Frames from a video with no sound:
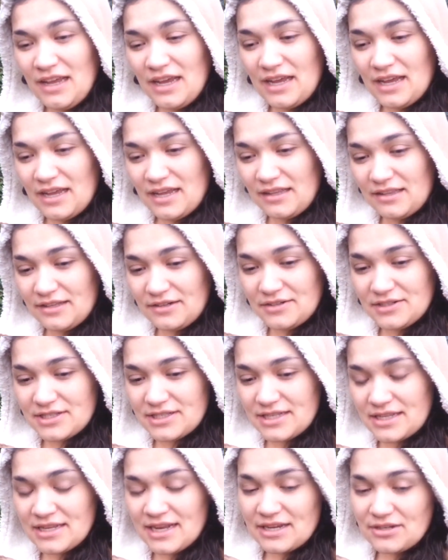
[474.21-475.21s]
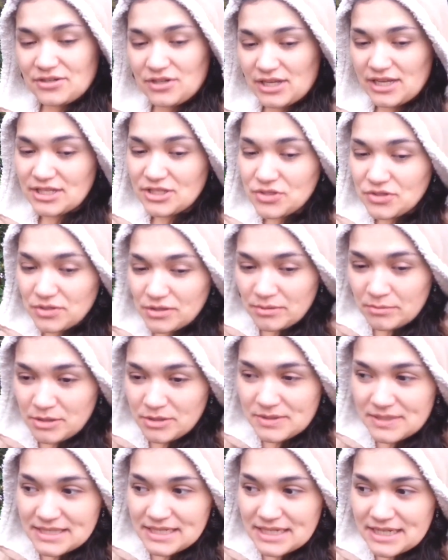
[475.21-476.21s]
And there's natural history
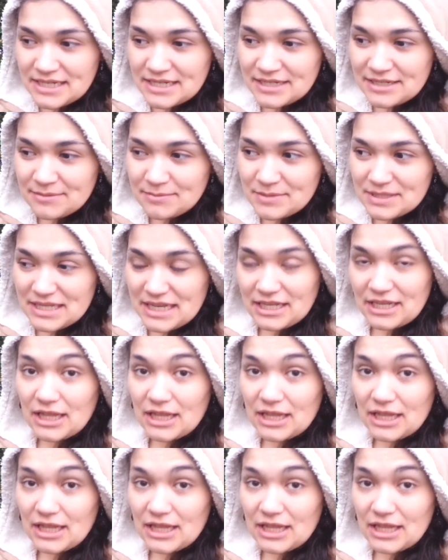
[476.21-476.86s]
museums and